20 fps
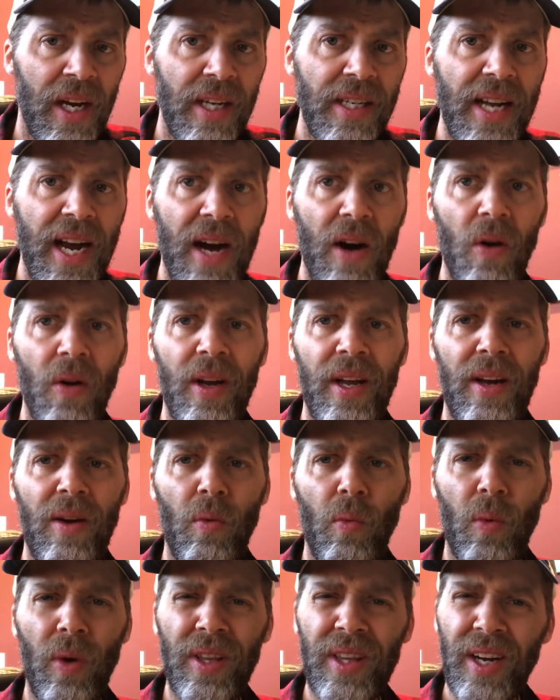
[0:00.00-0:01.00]
Now,
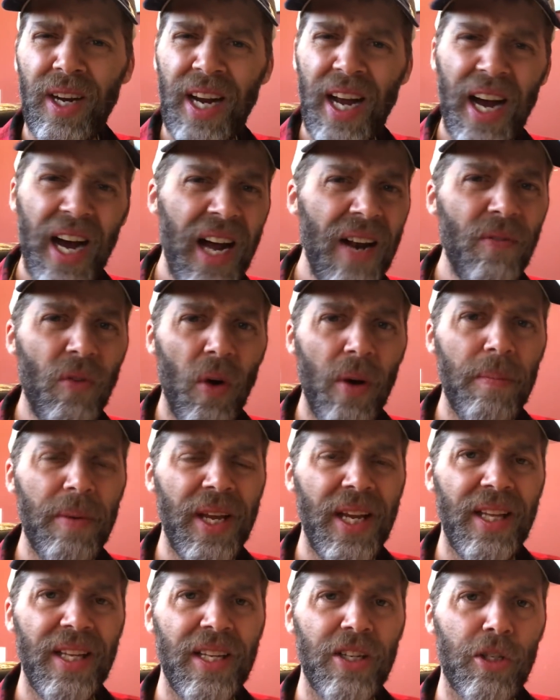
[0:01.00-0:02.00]
with a convoy
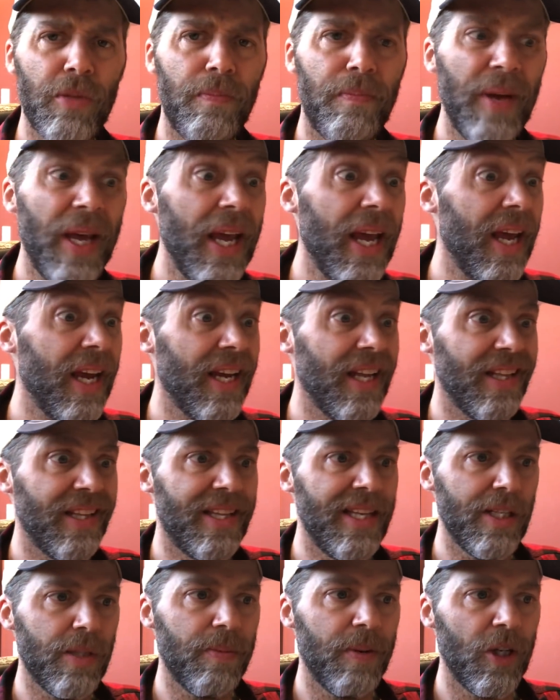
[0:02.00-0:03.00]
being this big and
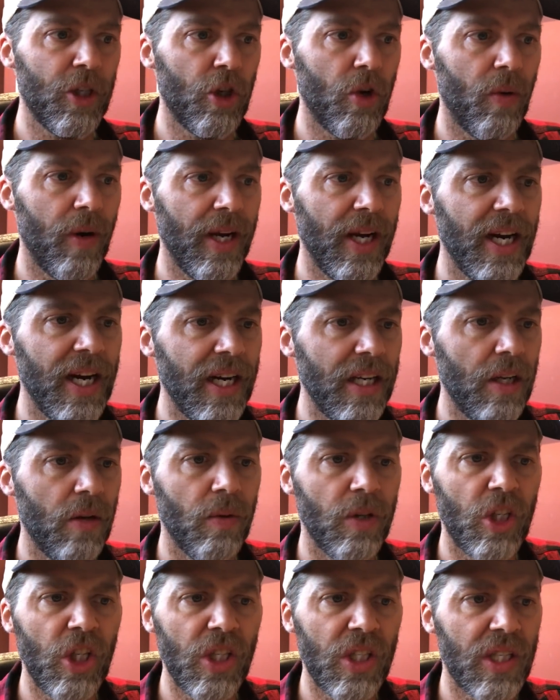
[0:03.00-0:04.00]
this much going on, you
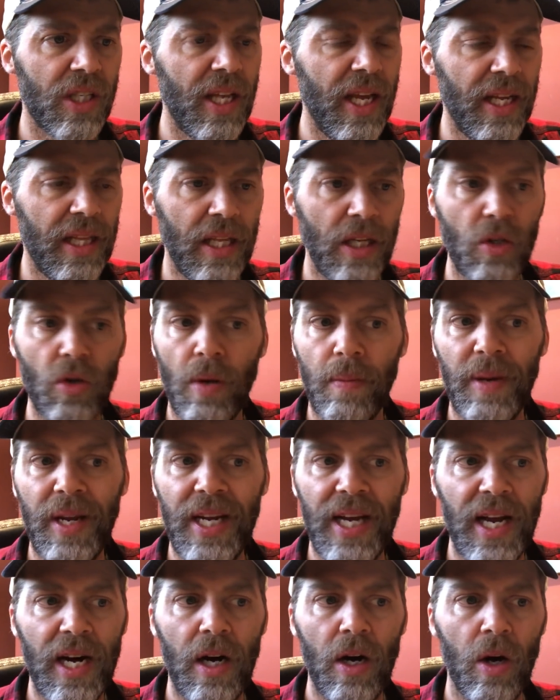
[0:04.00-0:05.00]
would just think this would be
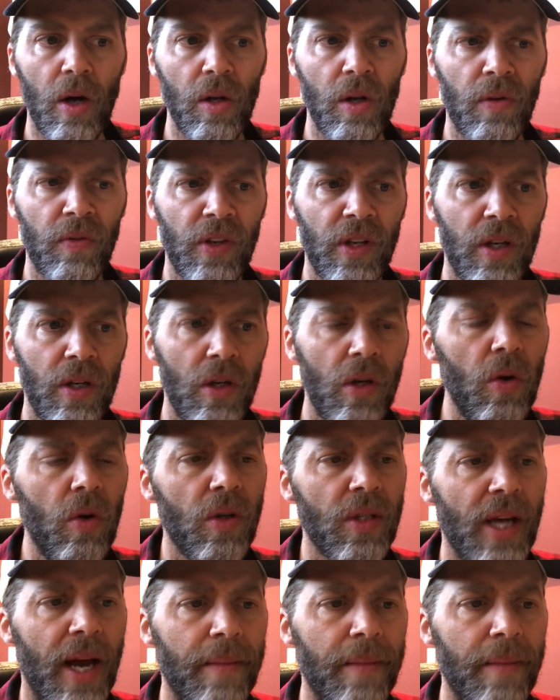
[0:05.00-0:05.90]
kind of all over the news.